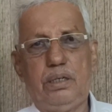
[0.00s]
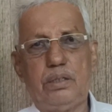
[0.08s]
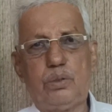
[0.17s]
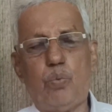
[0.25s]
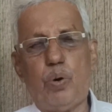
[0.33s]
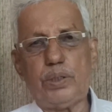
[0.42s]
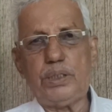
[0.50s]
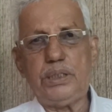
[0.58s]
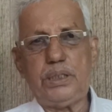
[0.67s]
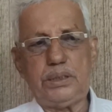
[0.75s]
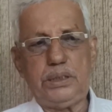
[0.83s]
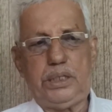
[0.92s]
So what he
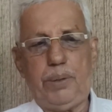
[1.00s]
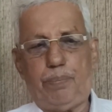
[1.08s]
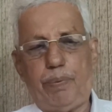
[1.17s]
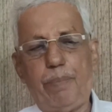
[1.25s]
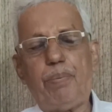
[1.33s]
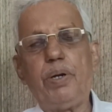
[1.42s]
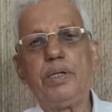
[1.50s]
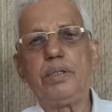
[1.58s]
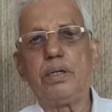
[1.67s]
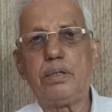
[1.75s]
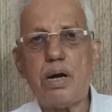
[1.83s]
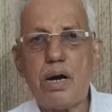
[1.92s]
does, he keeps people in
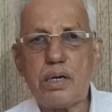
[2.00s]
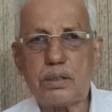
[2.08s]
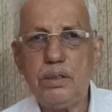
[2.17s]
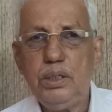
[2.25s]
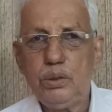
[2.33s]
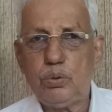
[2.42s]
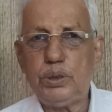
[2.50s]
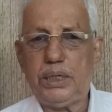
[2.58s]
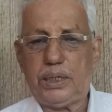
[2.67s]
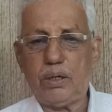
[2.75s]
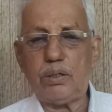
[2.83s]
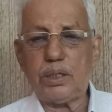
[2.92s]
the dark, so they
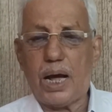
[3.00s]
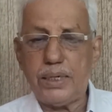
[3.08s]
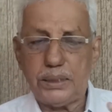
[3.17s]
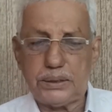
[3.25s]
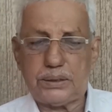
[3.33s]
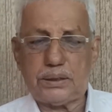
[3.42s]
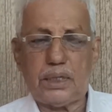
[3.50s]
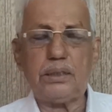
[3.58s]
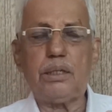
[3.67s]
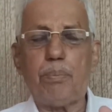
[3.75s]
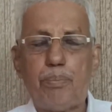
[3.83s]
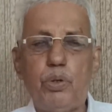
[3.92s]
cannot understand
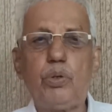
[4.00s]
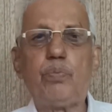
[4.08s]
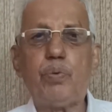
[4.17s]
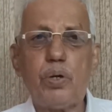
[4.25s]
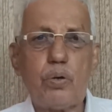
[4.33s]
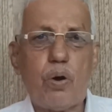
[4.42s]
the beautiful